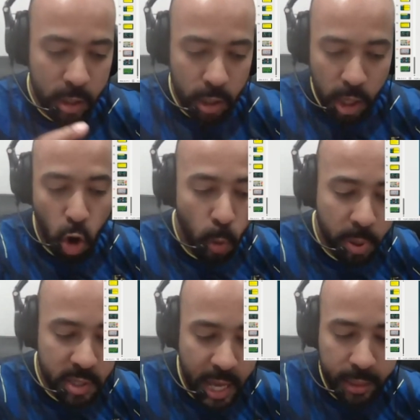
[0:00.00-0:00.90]
it
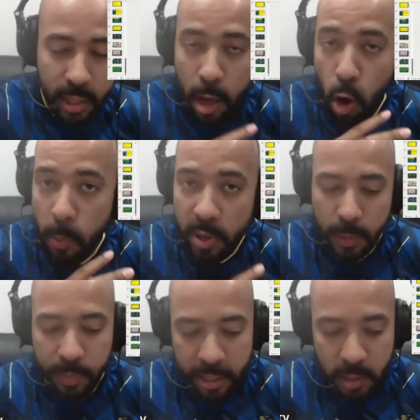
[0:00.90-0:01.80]
opens up that